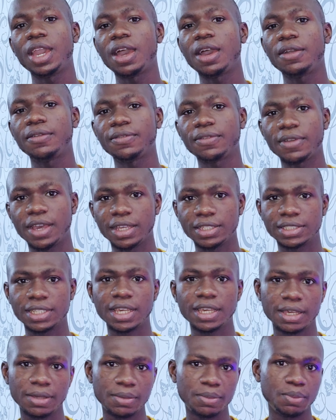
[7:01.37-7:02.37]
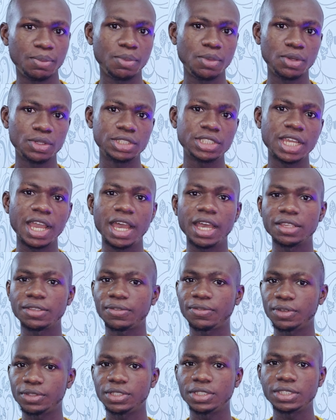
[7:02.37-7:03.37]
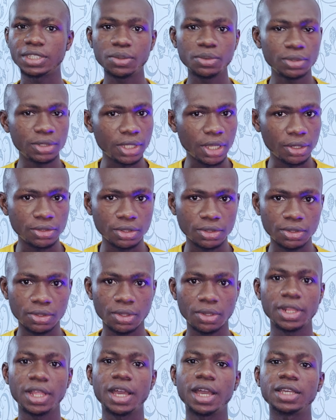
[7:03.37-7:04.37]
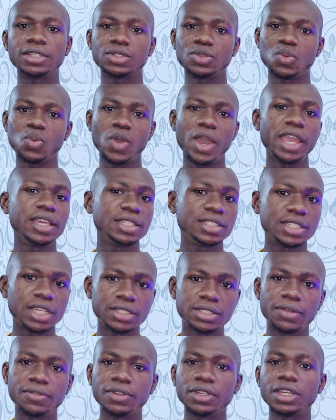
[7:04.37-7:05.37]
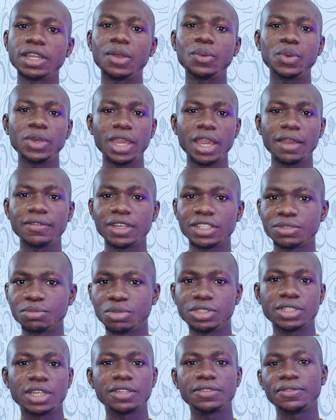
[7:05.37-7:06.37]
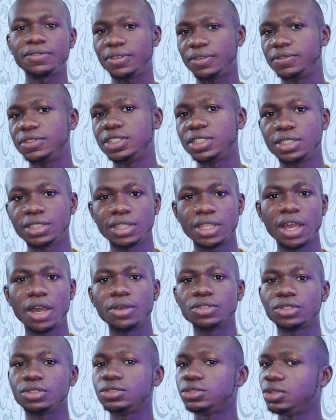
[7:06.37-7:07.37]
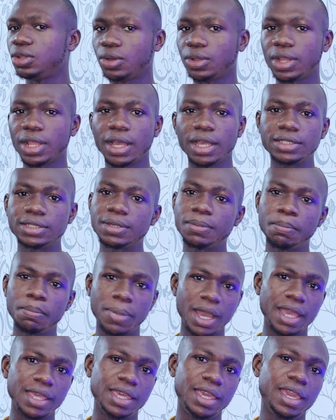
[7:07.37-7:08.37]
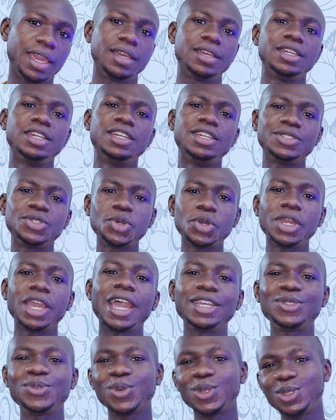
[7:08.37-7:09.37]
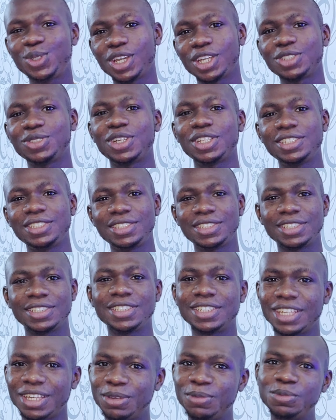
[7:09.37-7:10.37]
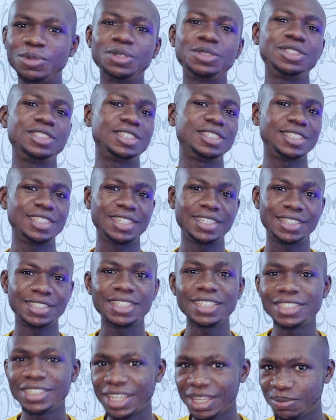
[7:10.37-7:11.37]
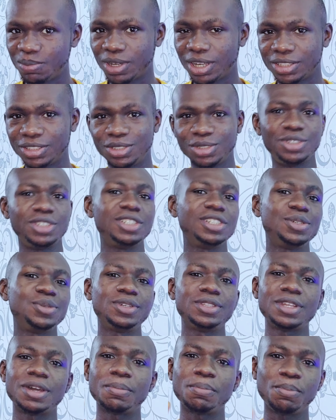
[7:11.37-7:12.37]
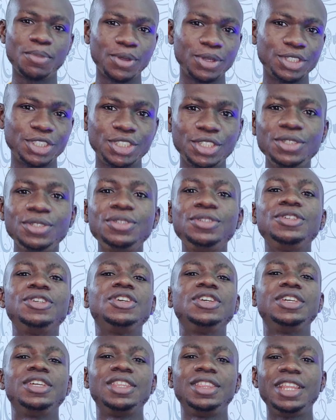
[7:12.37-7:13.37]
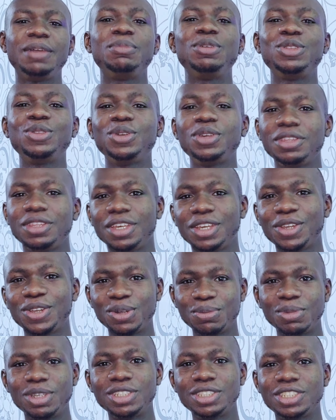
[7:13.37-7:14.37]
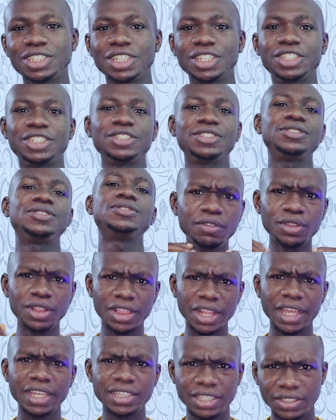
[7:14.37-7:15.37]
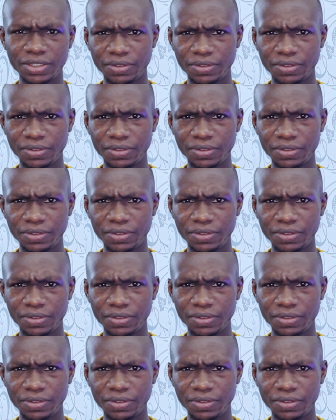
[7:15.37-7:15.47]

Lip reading: have as much as $47,000, while in South Africa we have as much as $50,000 per year. So guys, what do you actually think about this? Is this a path you really want to pursue? Let me know in the comment section. If you like